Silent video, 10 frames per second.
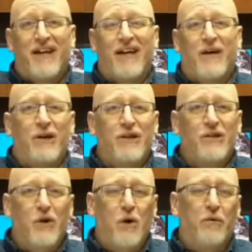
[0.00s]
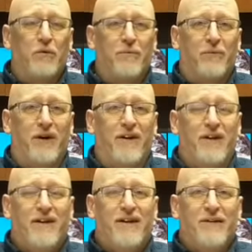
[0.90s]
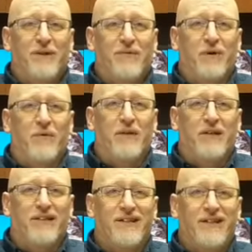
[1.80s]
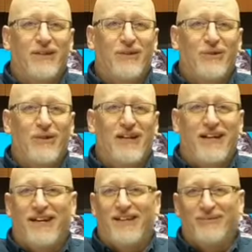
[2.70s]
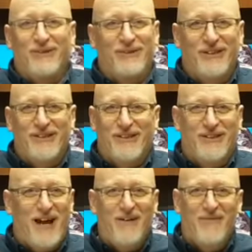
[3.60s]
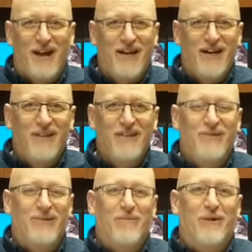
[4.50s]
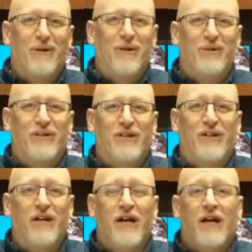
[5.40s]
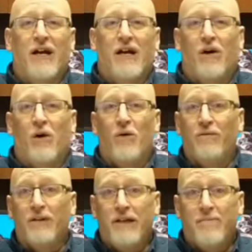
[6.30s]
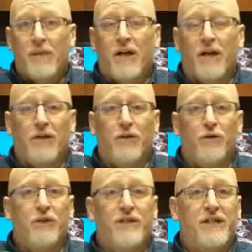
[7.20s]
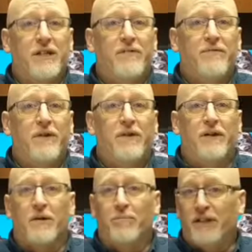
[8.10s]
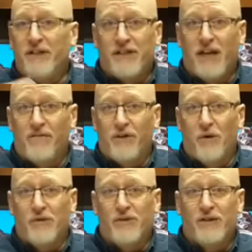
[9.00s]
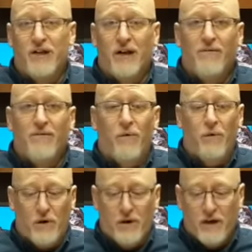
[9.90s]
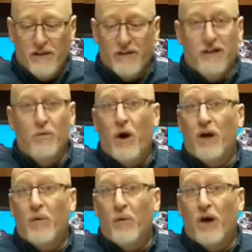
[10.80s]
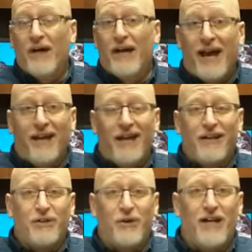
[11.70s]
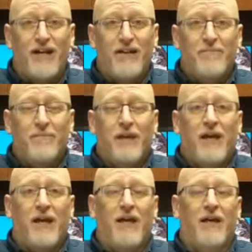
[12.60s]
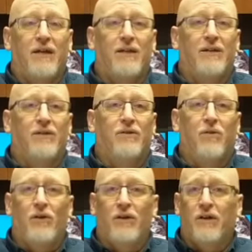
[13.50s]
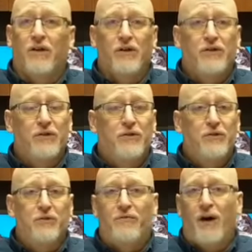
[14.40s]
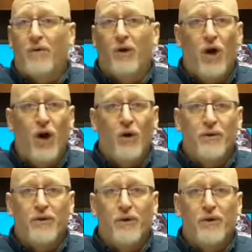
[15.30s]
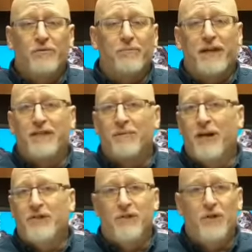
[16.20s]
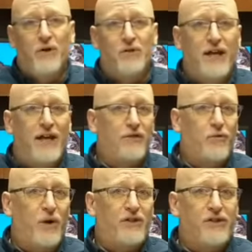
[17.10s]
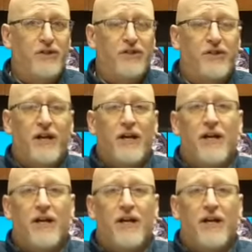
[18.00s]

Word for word: And I want to just open with prayer before we continue, and we'll just uh, dive right into some of the notes here. Uh, hopefully you received the complete set of notes for the one-on-one -on -one ally training. And uh, so encourage you to follow along with those, make some extra notes, ask questions,